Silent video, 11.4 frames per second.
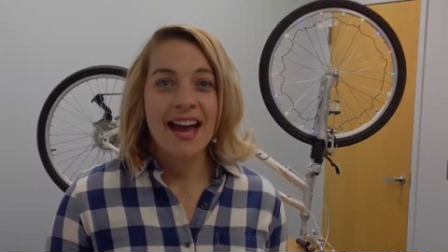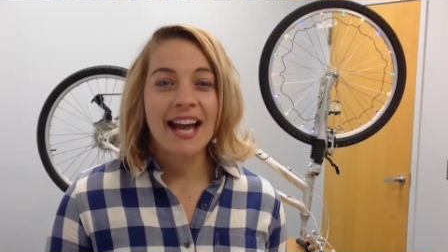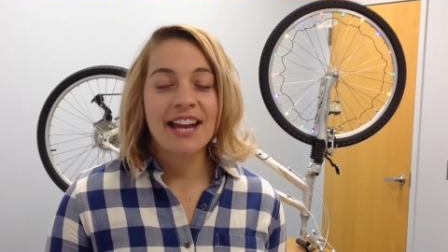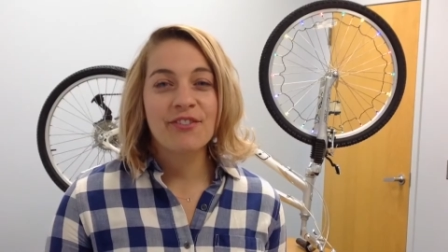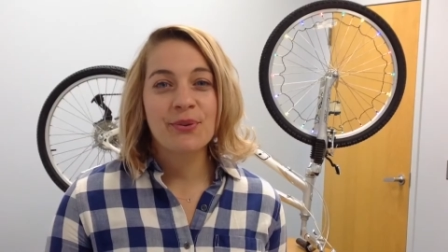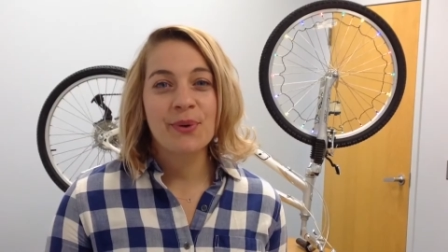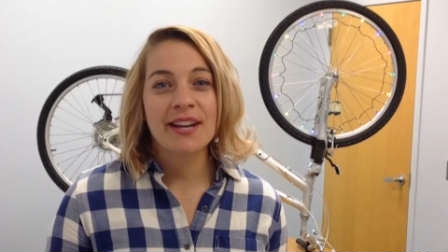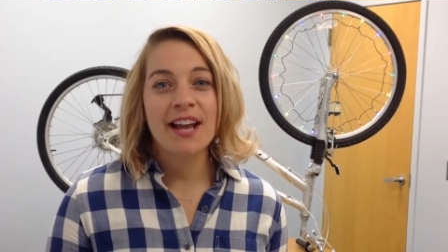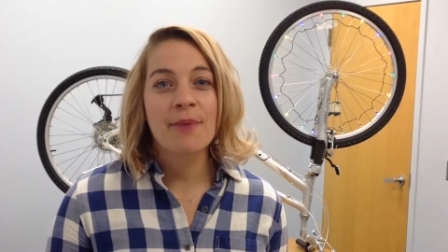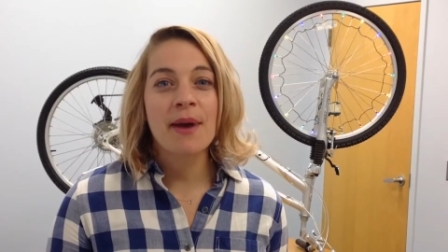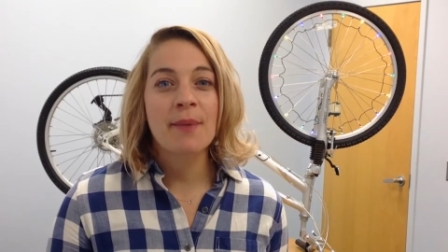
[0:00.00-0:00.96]
Hi everyone,
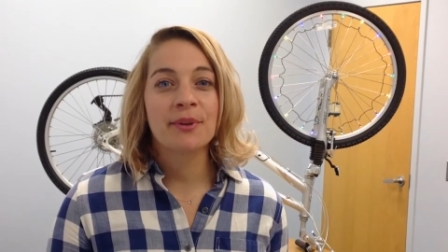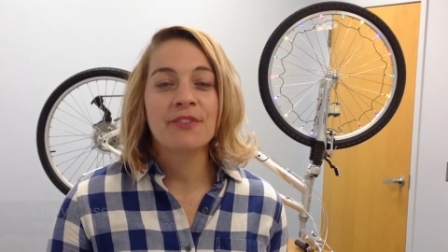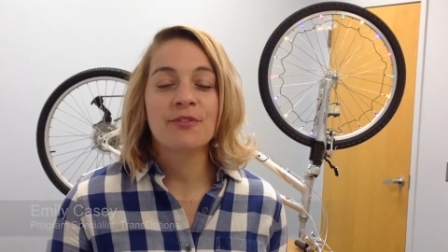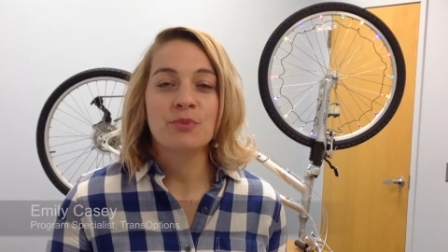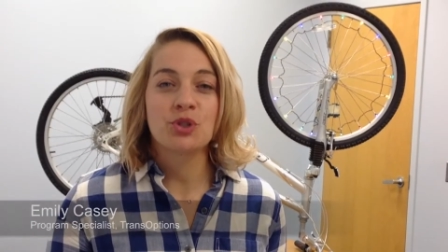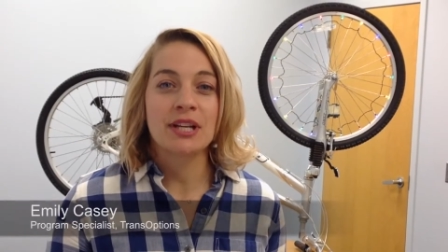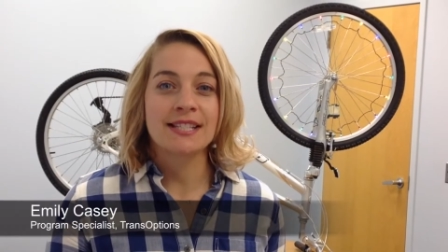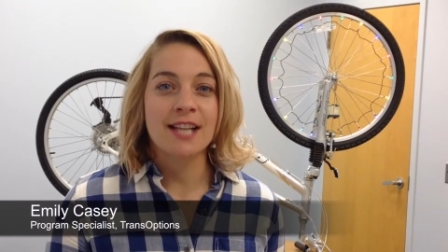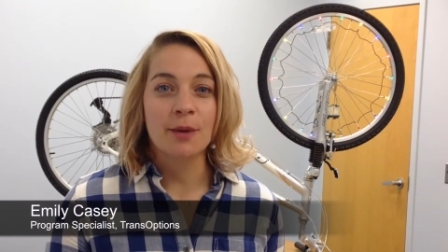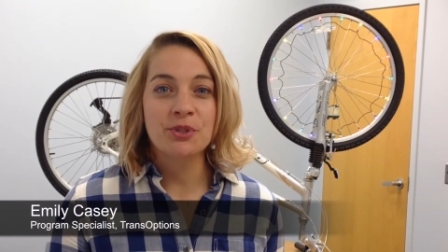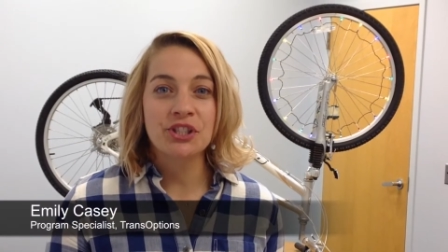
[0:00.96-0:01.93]
I'm Emily from
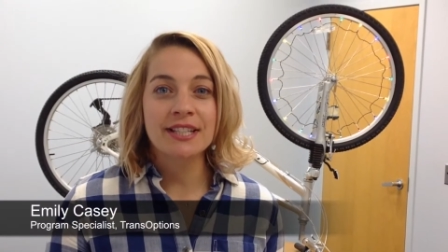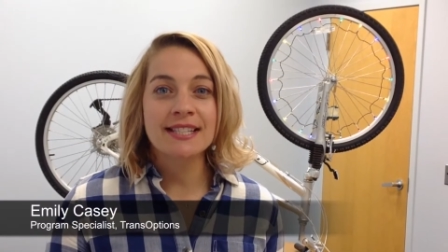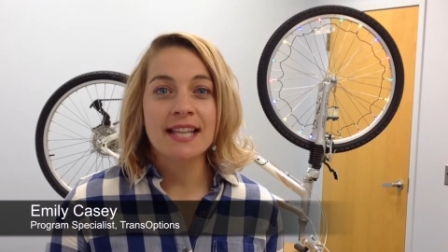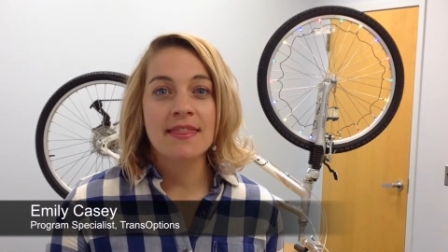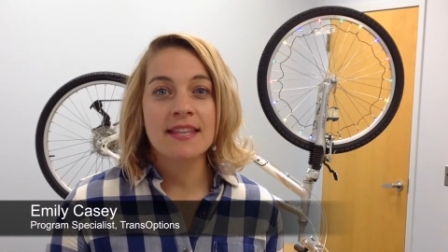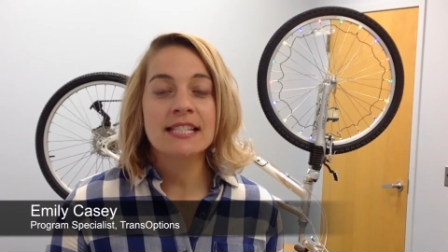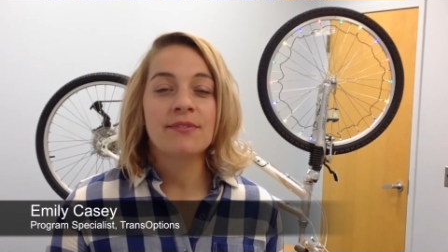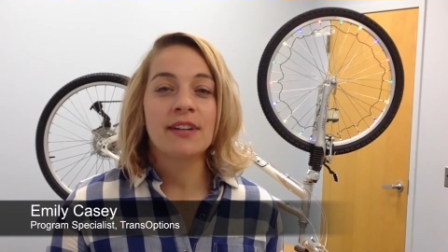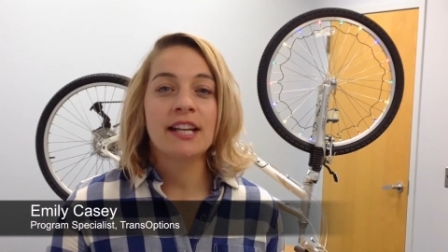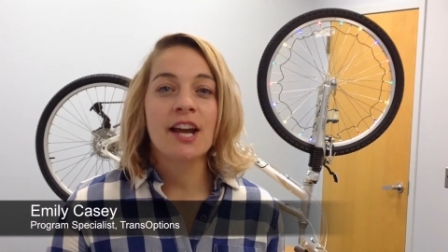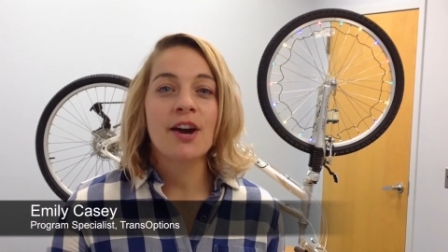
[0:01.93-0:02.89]
Transoptions, and this
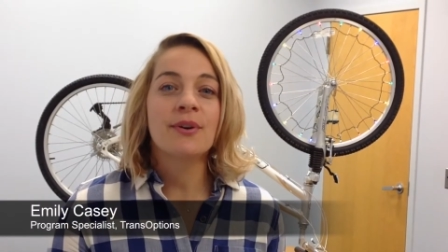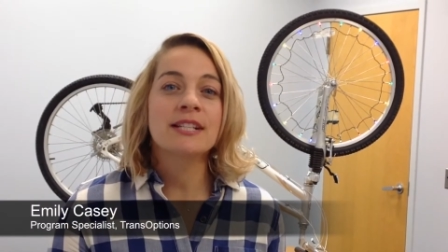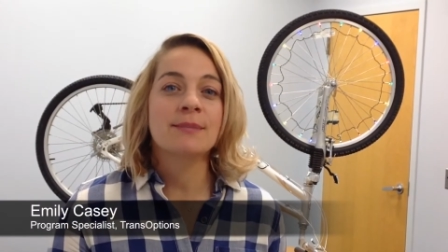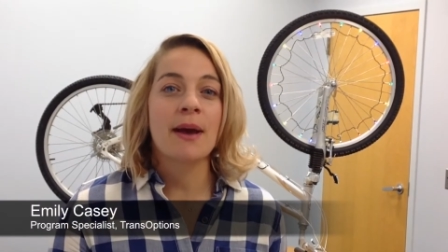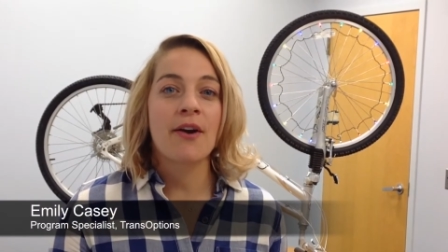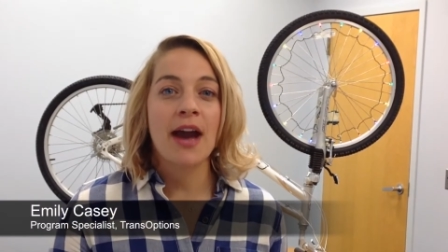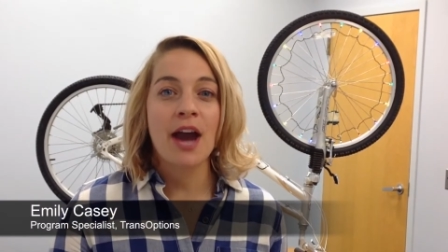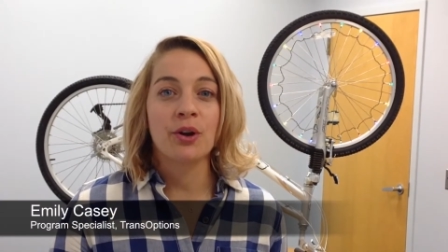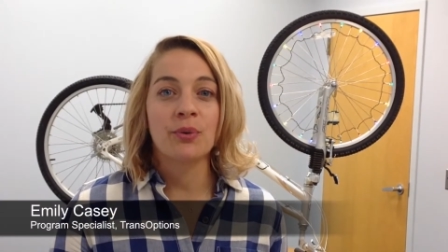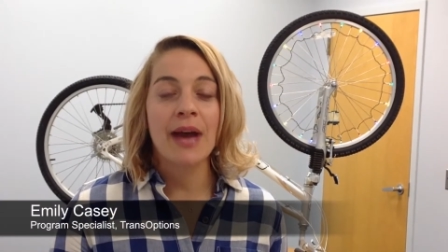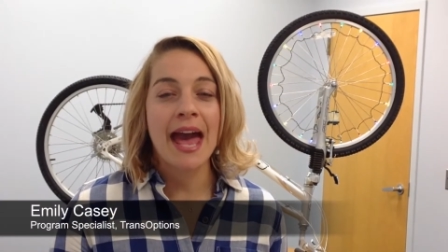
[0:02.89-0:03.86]
video is about how
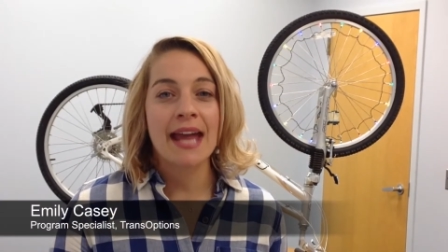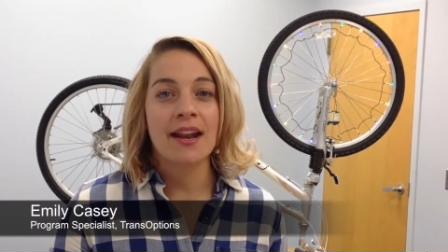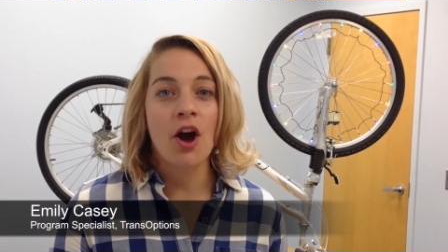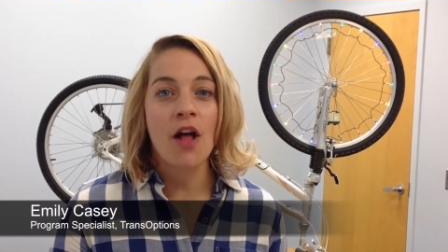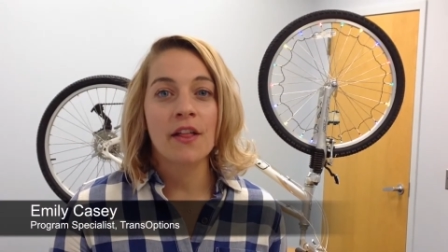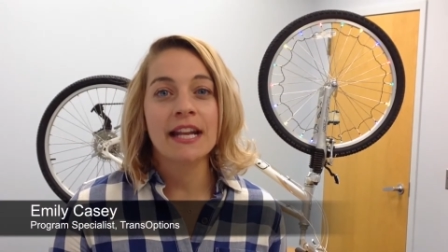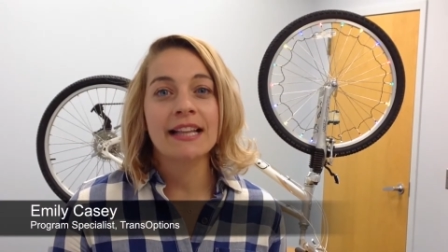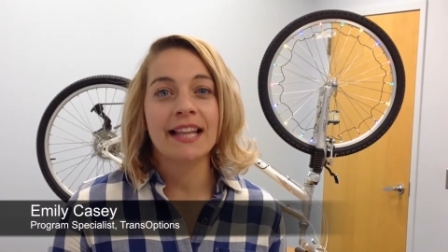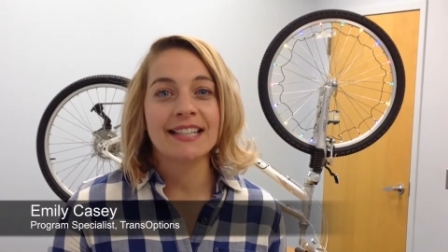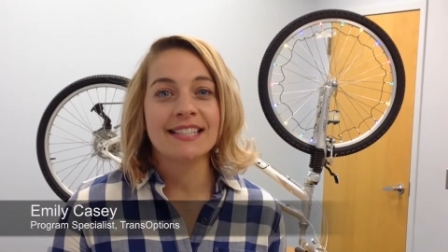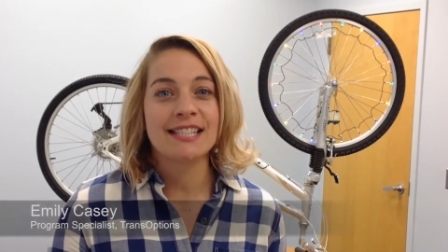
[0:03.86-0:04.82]
to add holiday
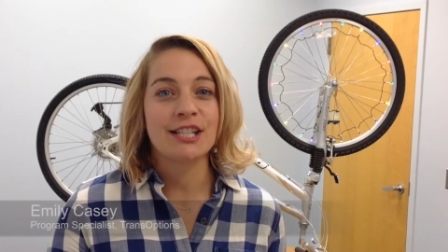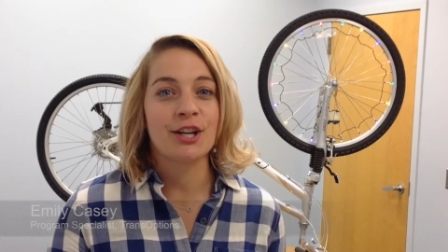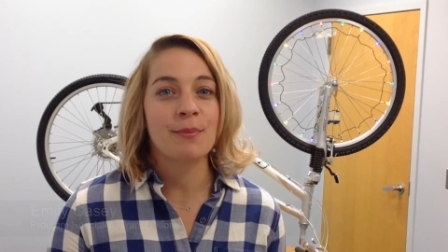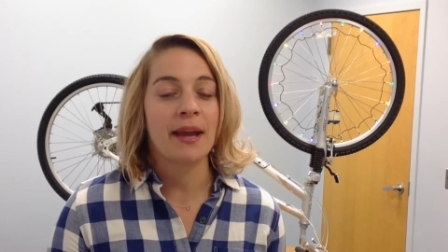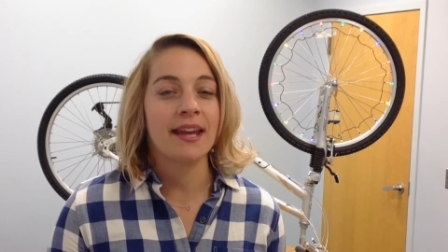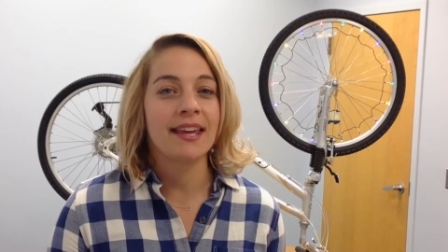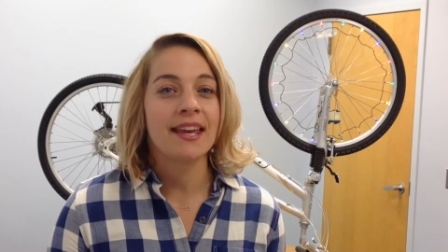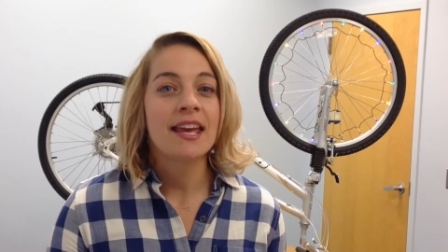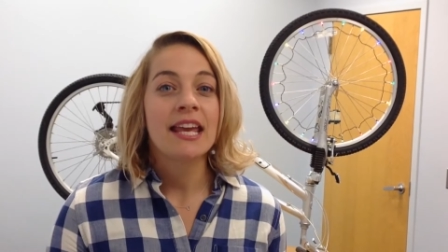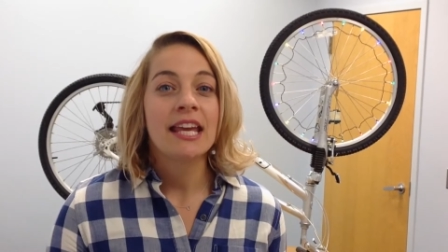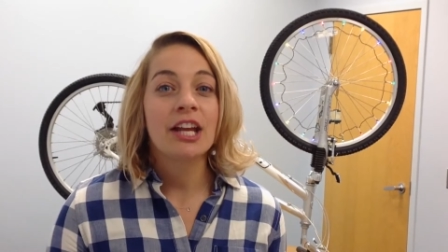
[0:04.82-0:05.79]
lights to your bike.
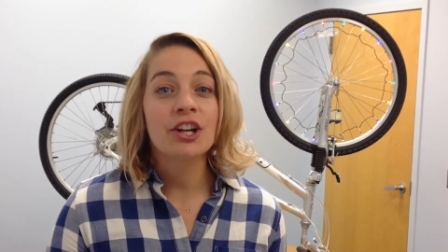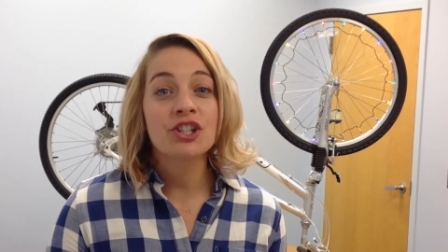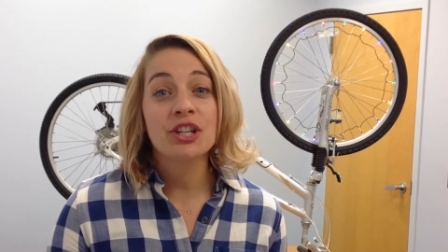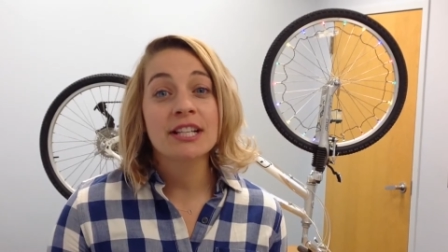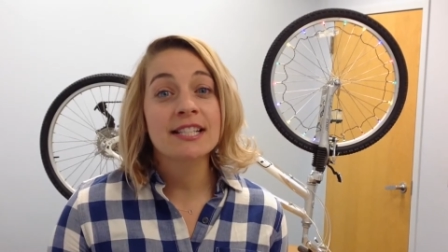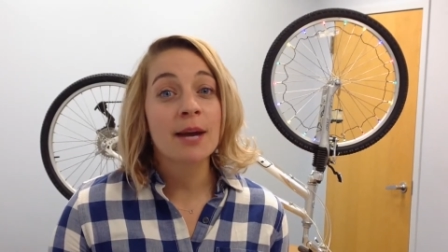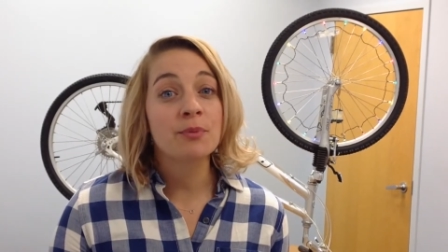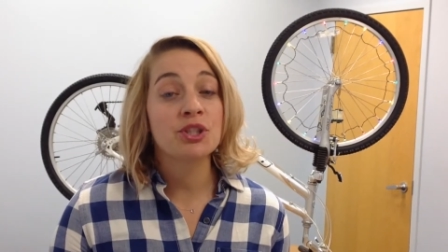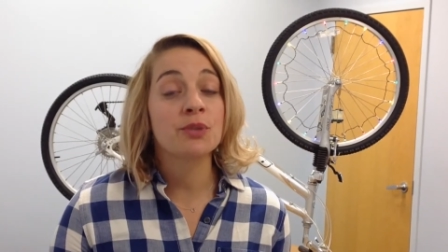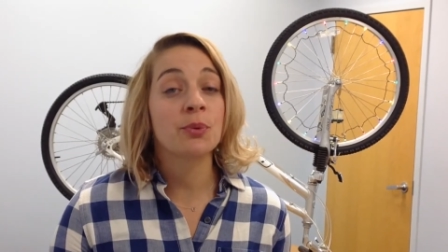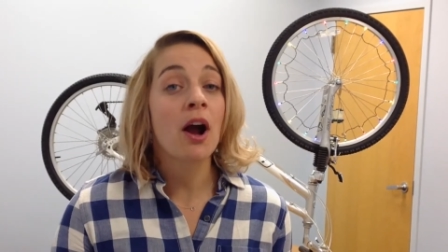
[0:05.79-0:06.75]
Here at
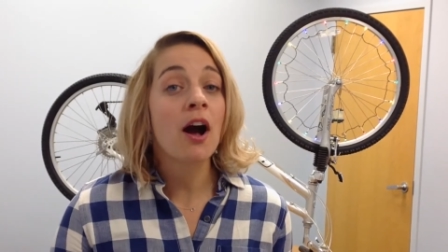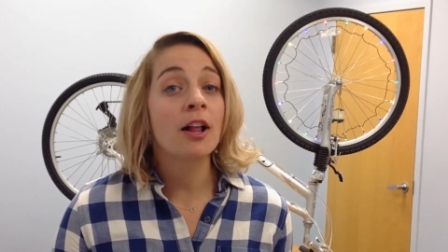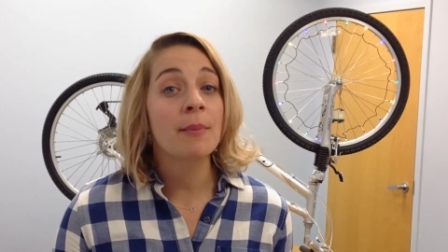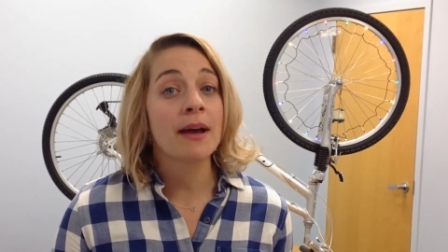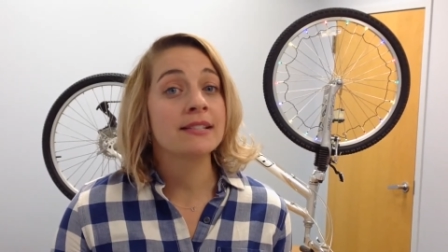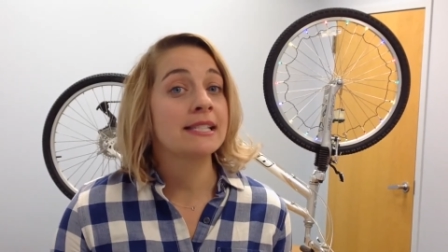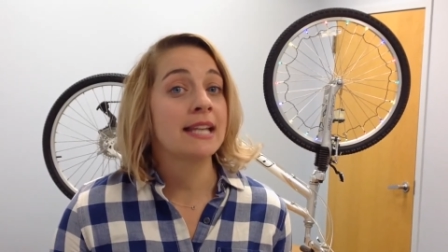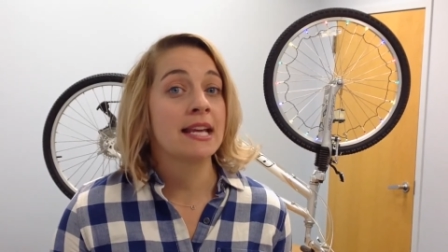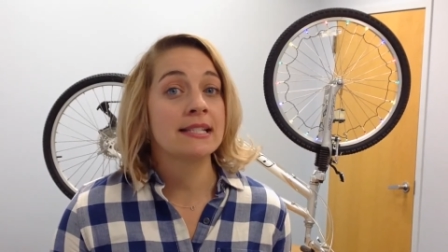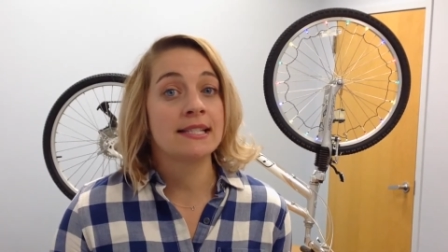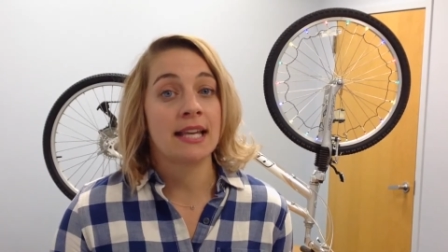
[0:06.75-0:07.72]
Transoptions, we're all about
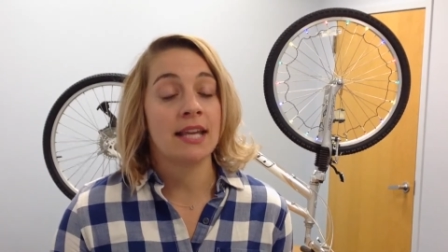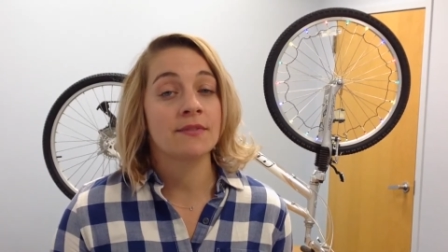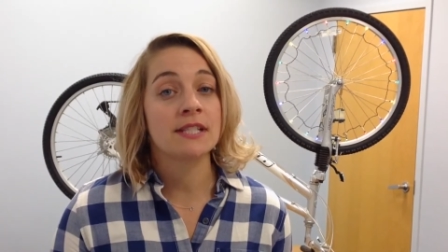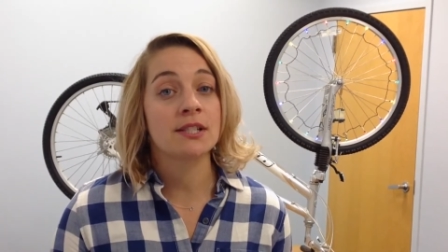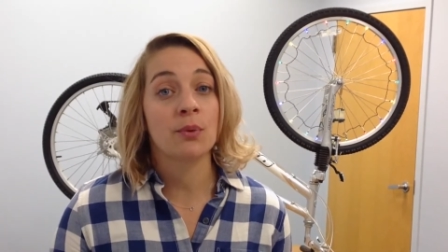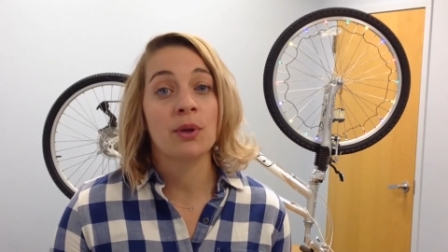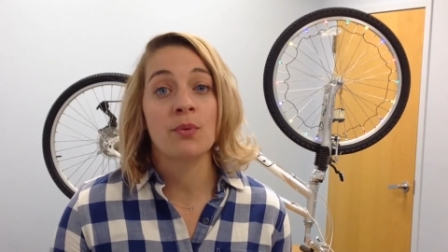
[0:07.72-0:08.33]
staying safe, so we